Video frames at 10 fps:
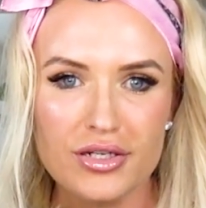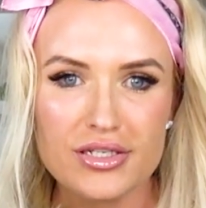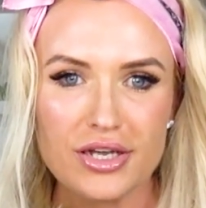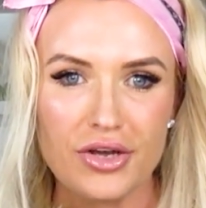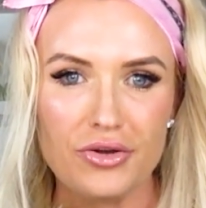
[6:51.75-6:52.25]

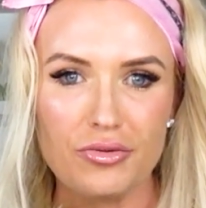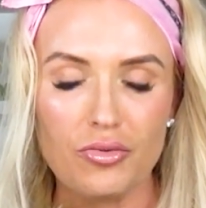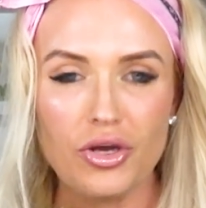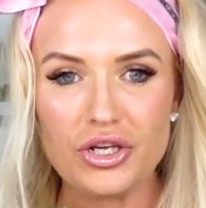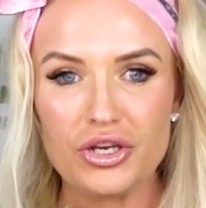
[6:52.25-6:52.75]
So
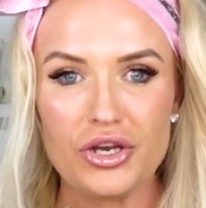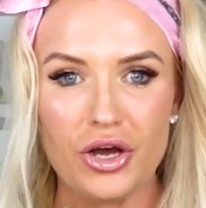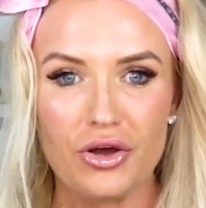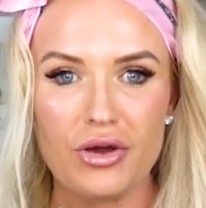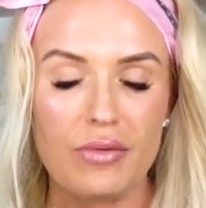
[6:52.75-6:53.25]
what you
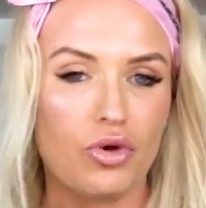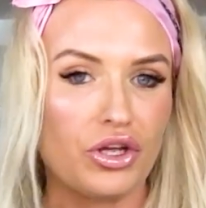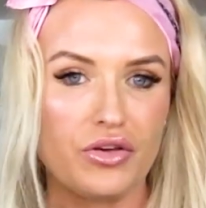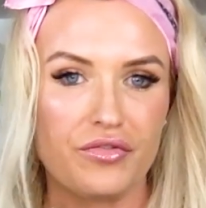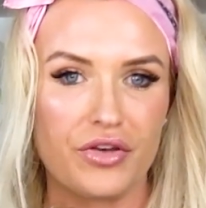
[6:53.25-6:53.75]
know and
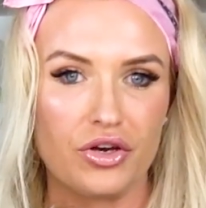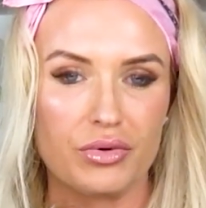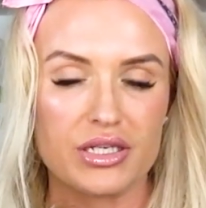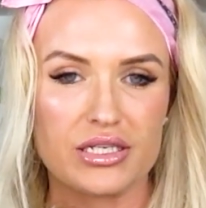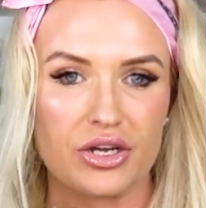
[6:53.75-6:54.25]
what you
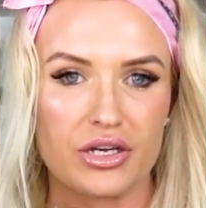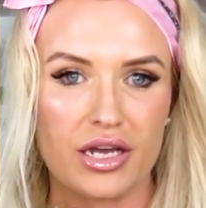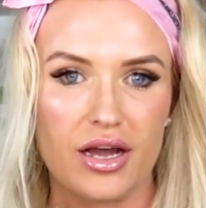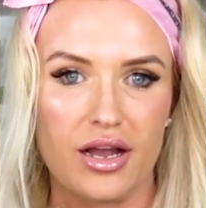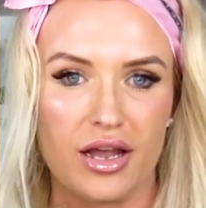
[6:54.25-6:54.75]
feel with a
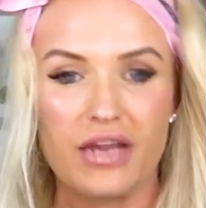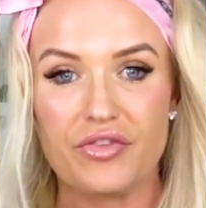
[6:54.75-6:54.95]
certain color,